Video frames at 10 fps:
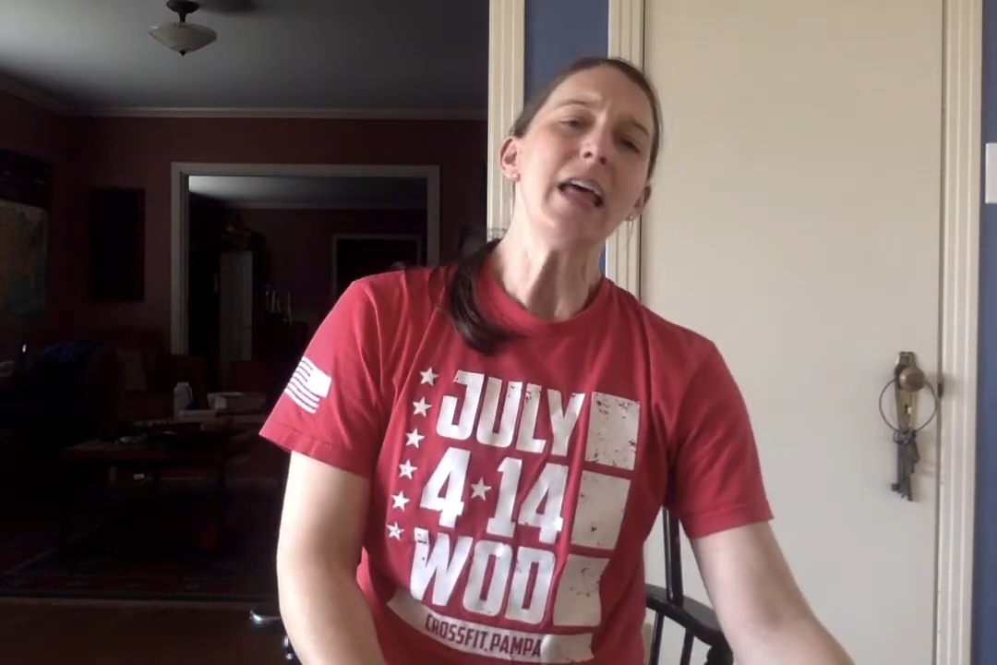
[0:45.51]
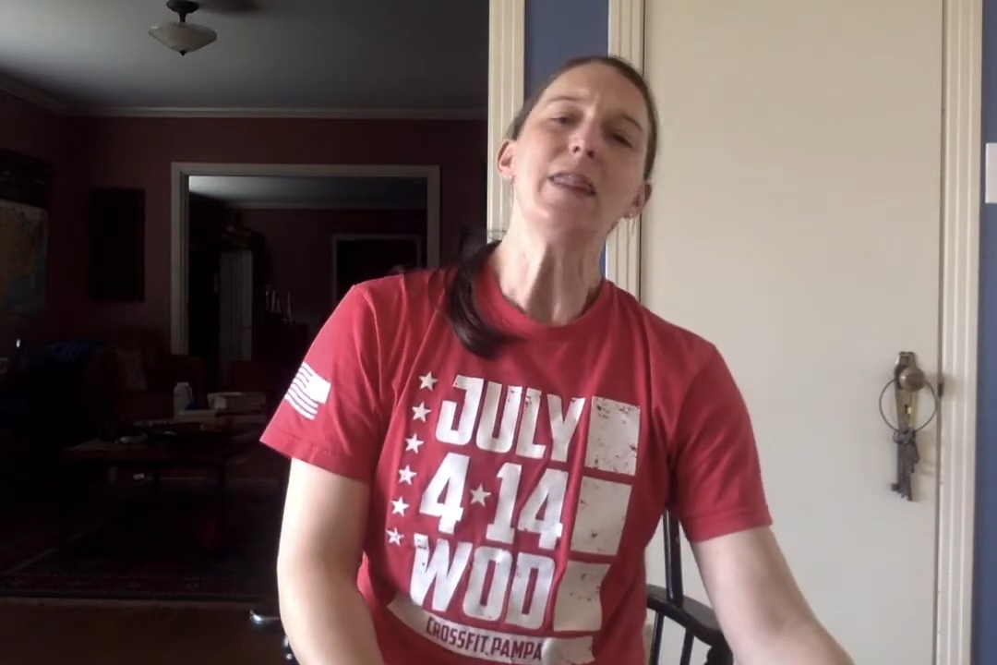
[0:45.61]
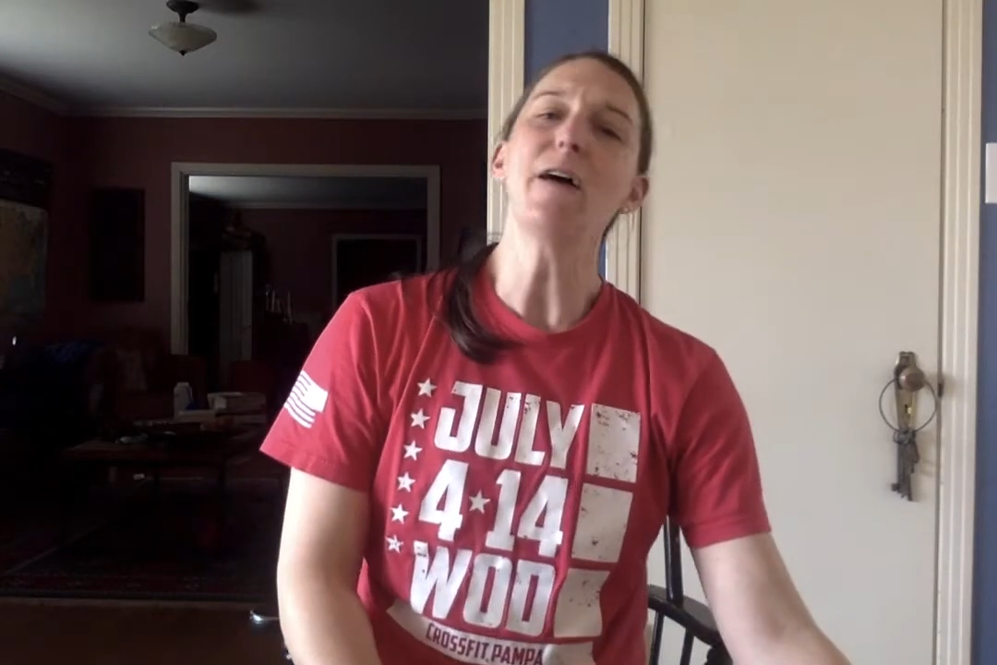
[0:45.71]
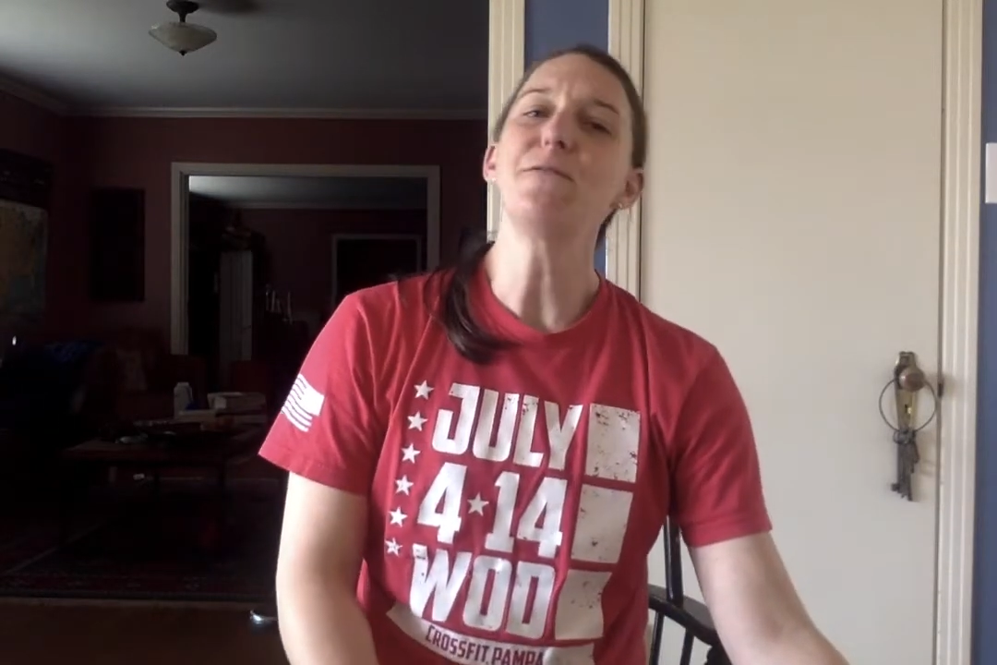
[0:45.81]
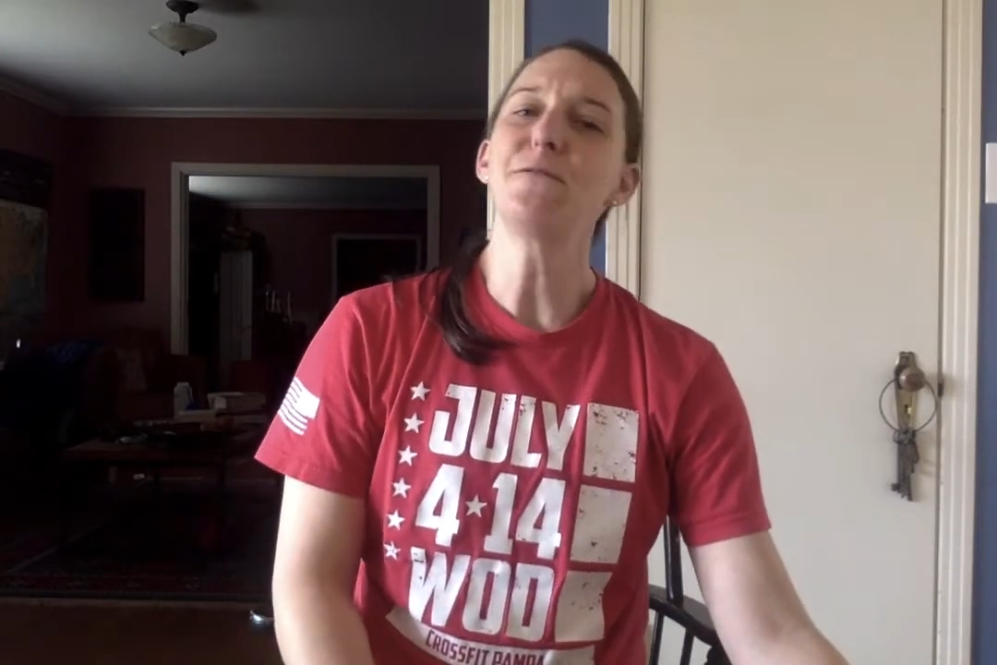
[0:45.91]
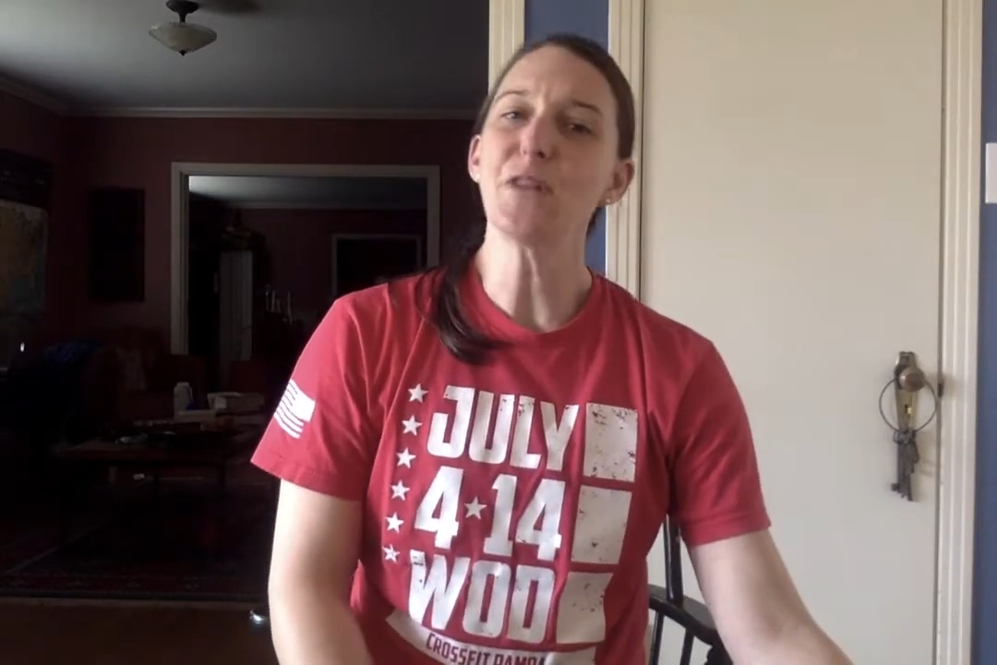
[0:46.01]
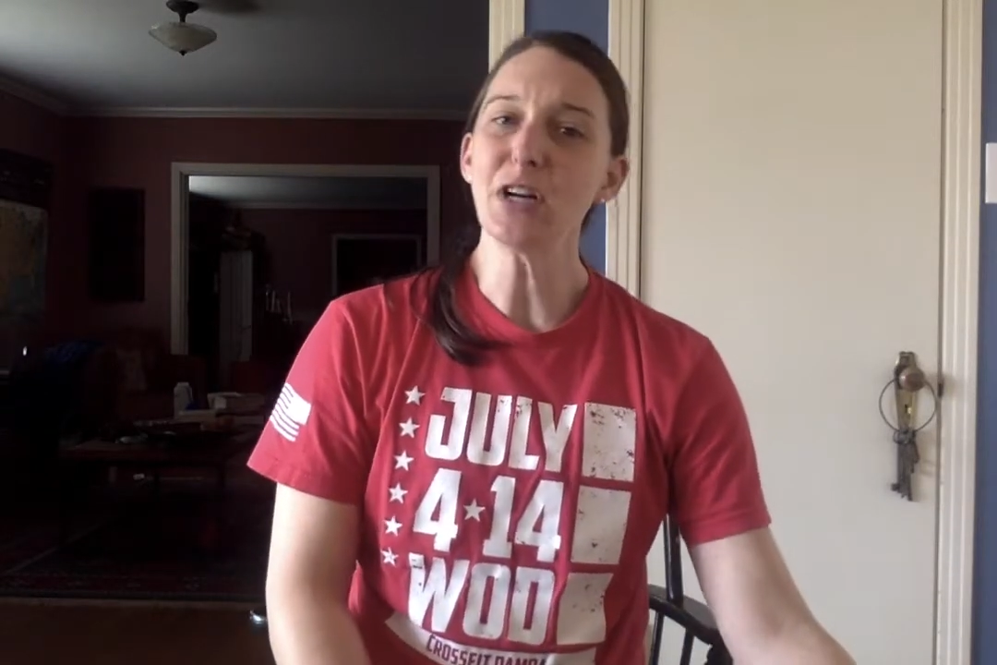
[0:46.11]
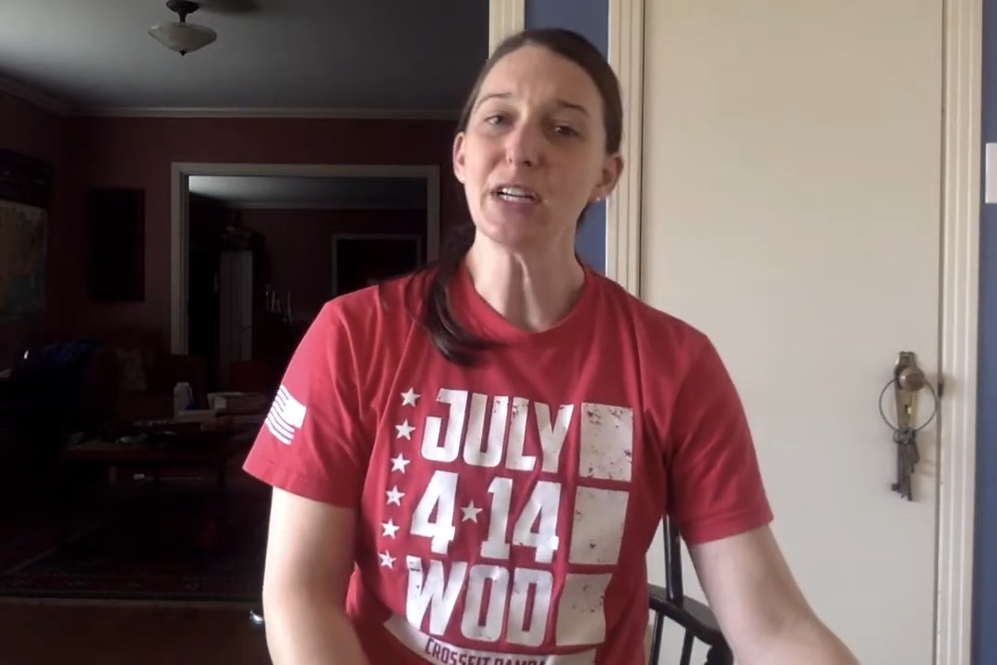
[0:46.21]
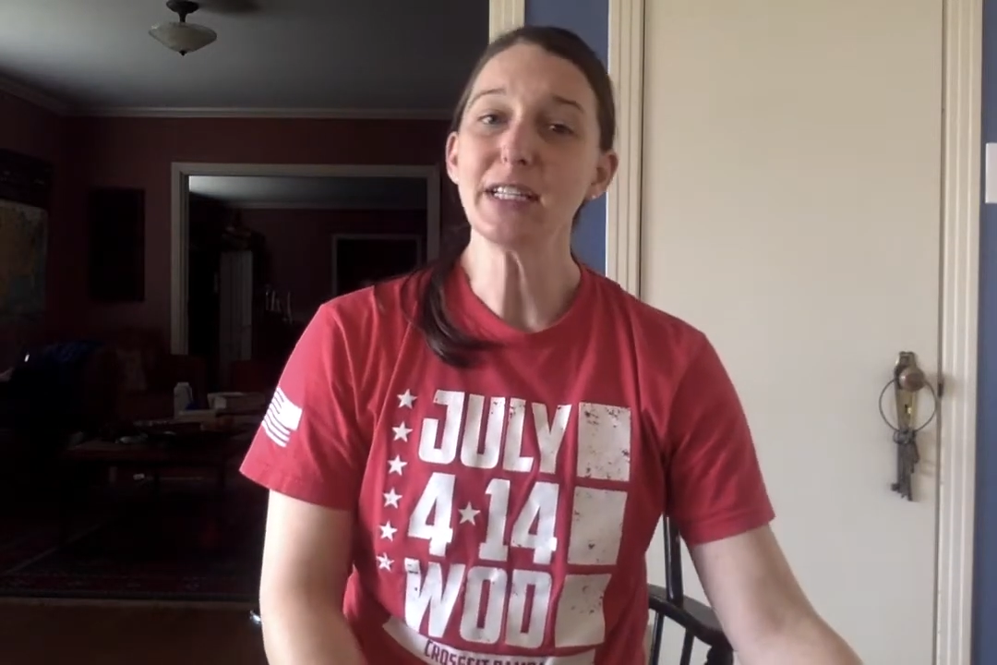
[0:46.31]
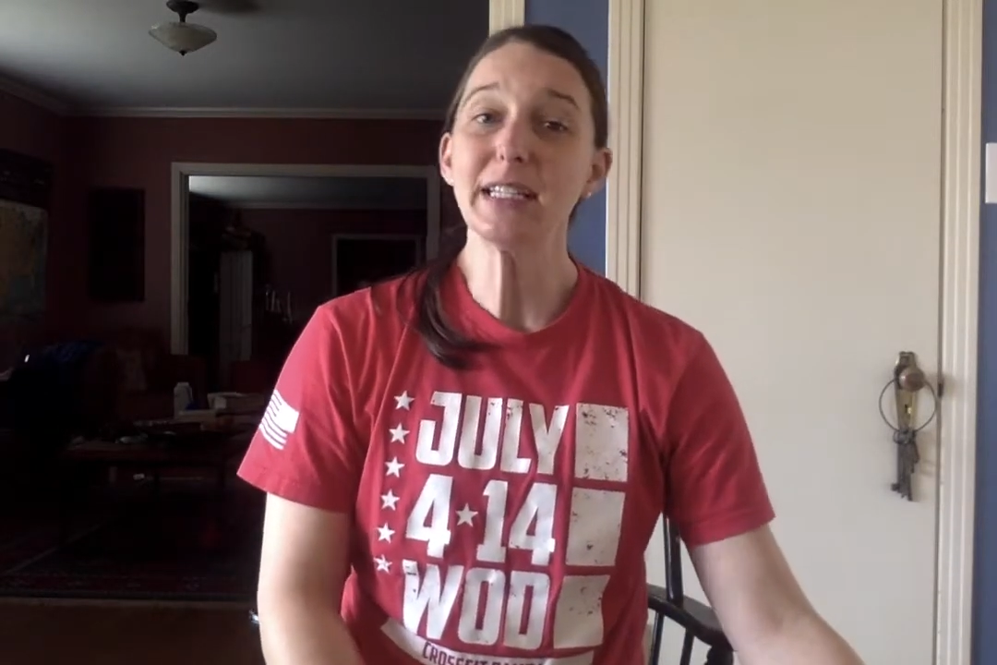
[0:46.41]
The
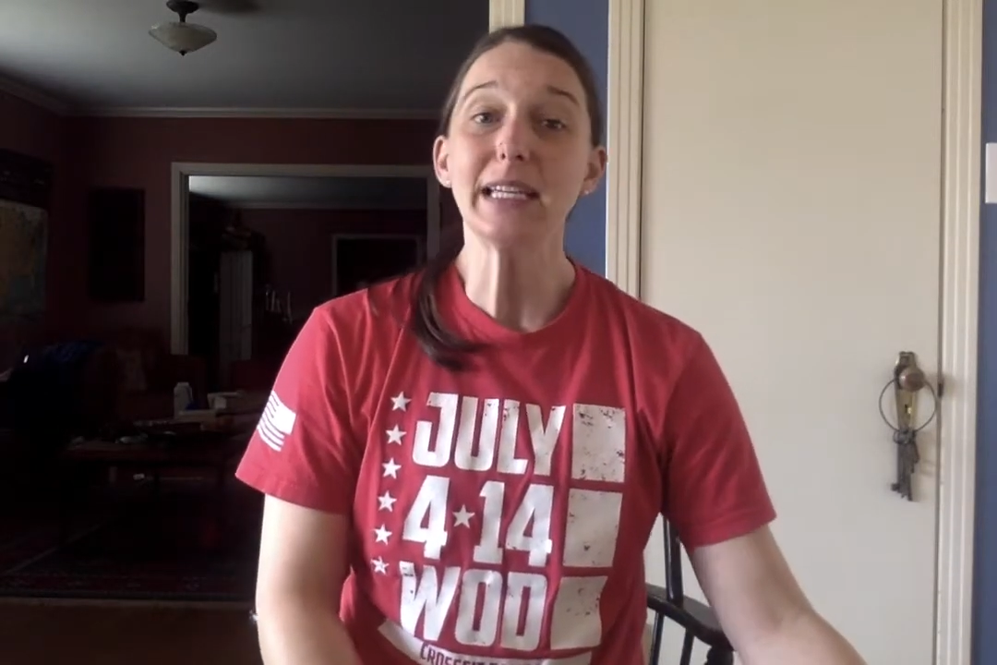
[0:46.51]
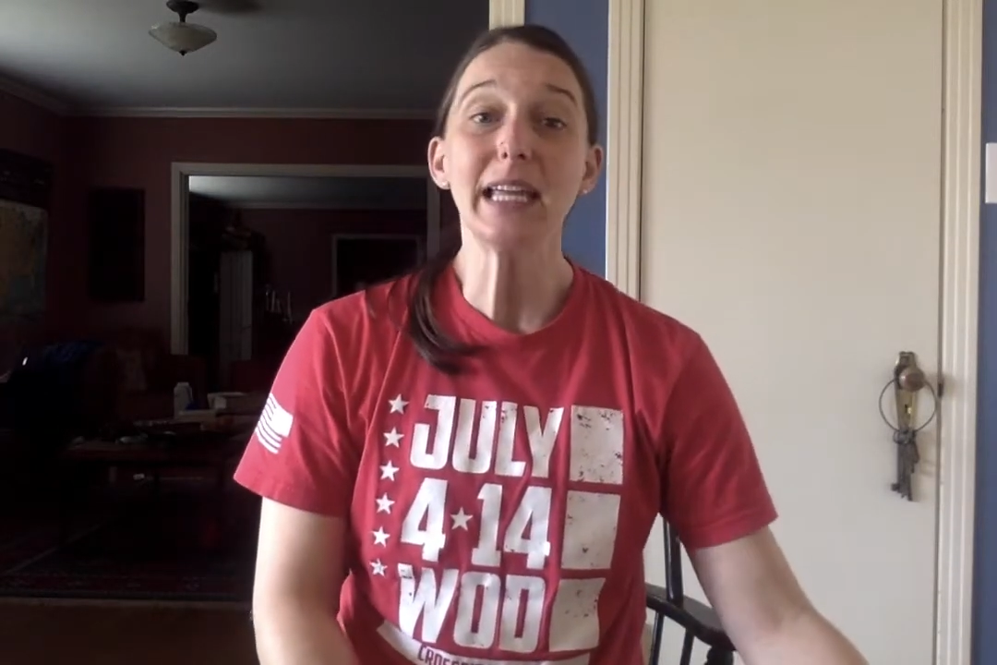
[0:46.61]
first